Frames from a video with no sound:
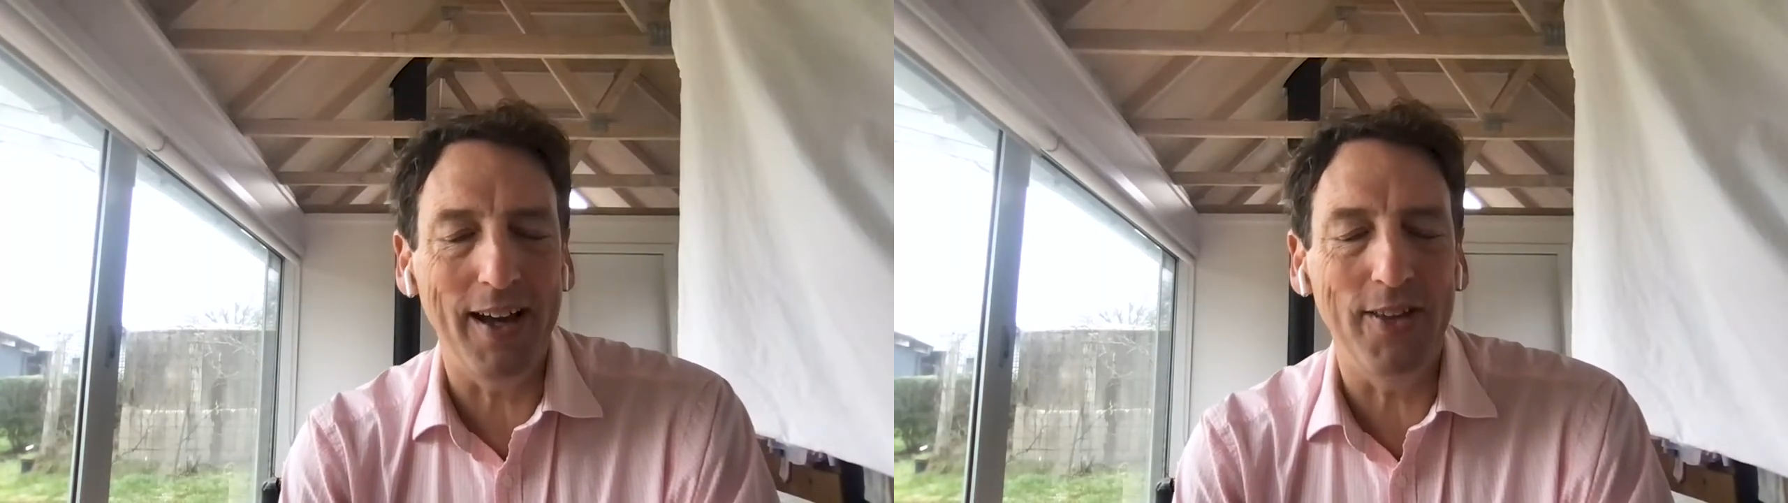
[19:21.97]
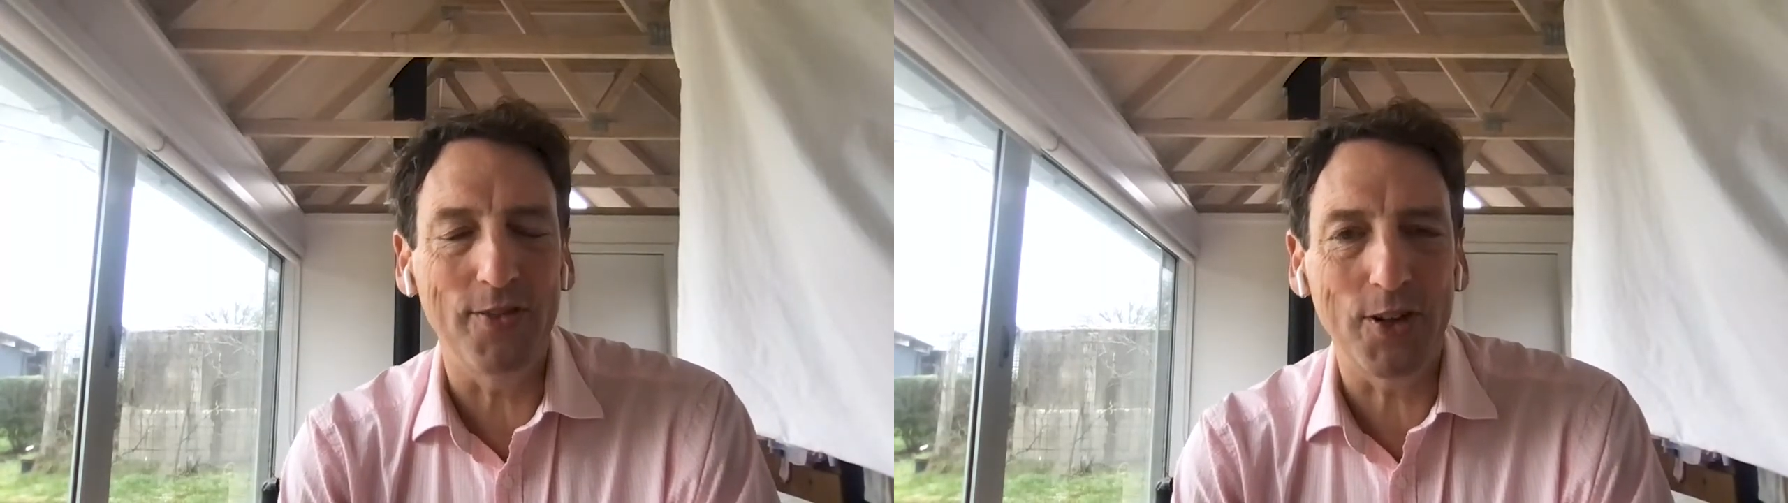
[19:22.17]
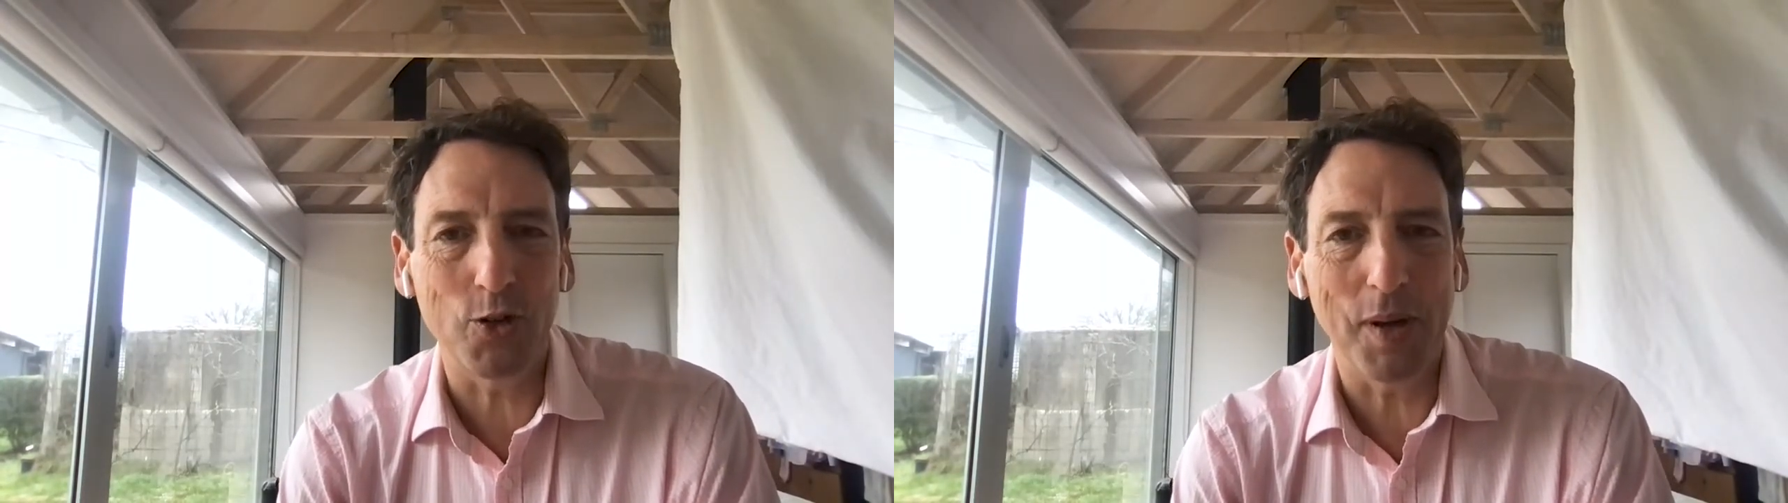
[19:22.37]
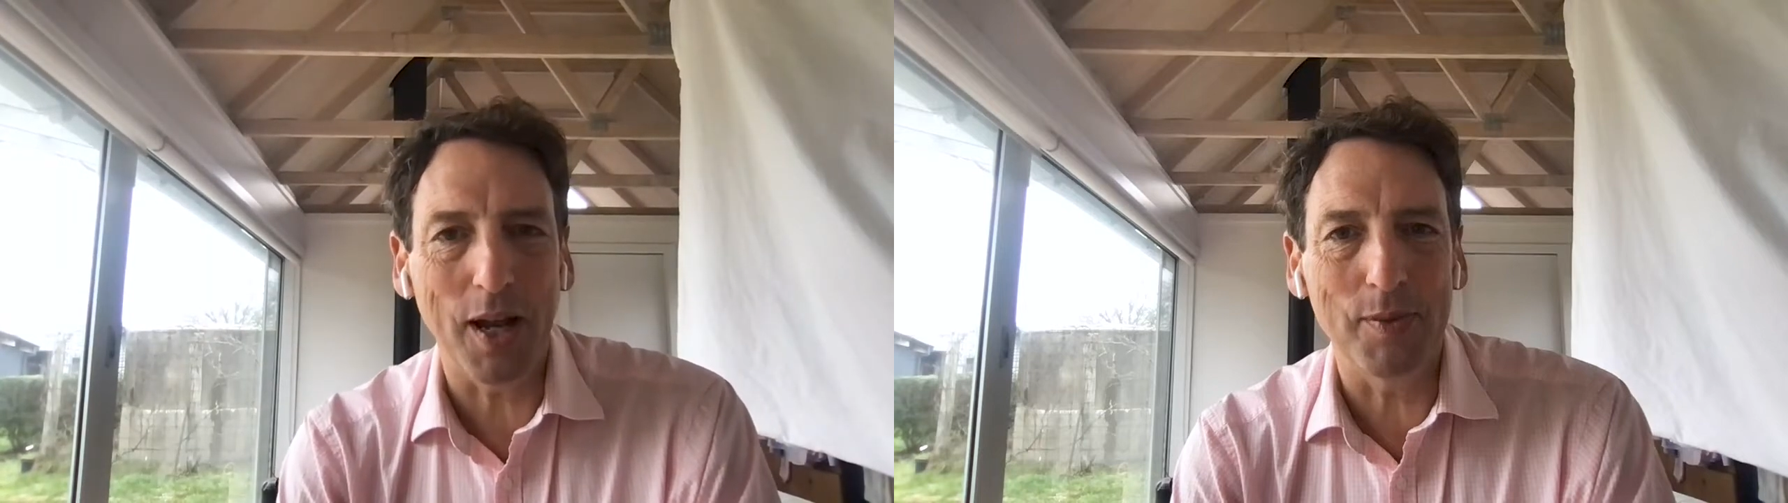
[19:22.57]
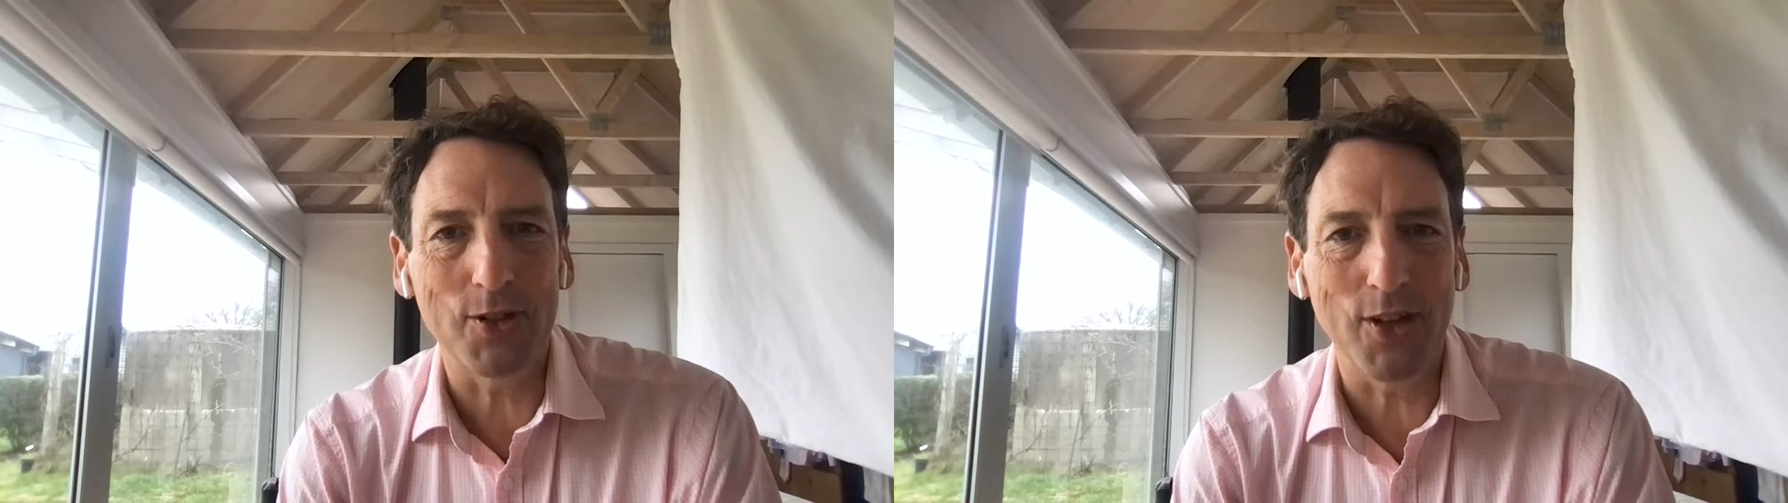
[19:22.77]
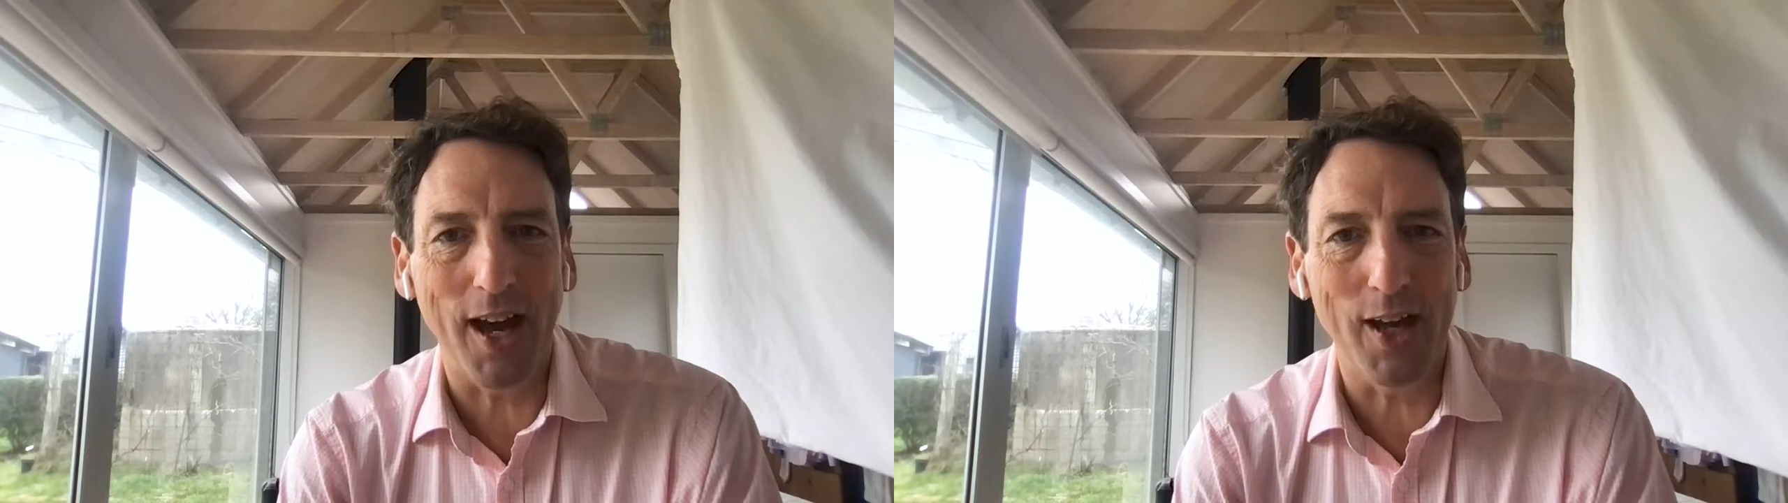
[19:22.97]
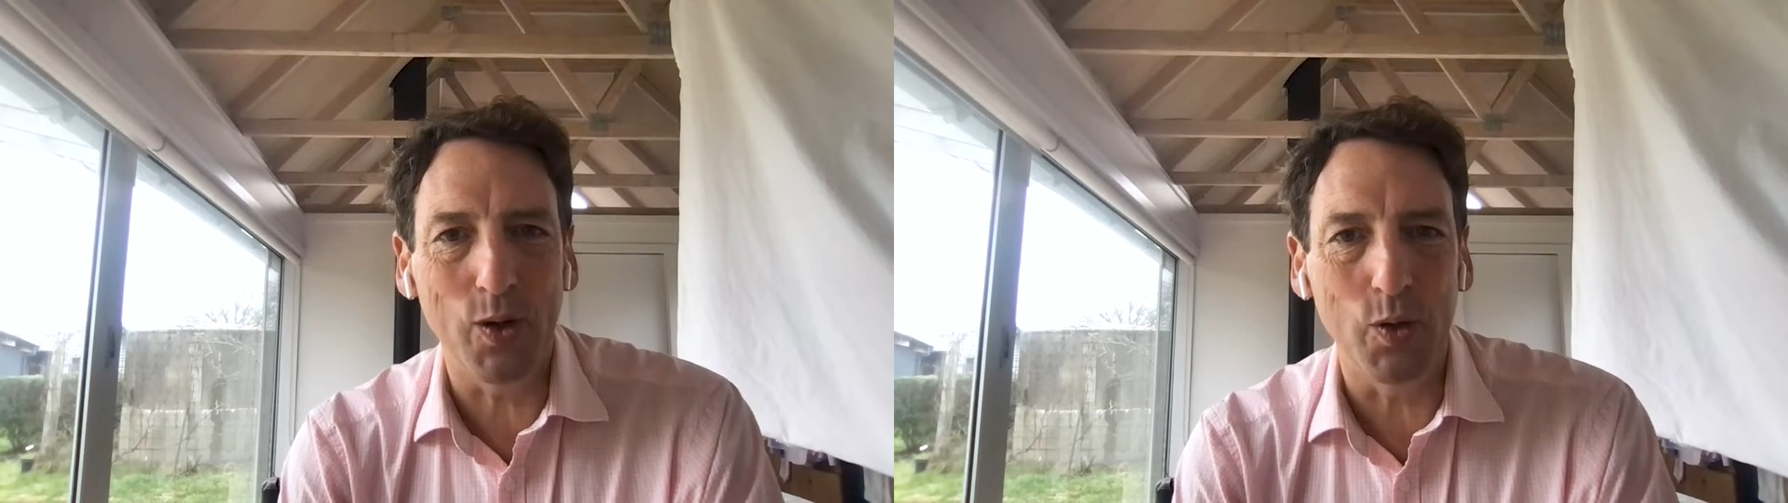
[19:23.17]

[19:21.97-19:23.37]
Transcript: in the federal Parliament today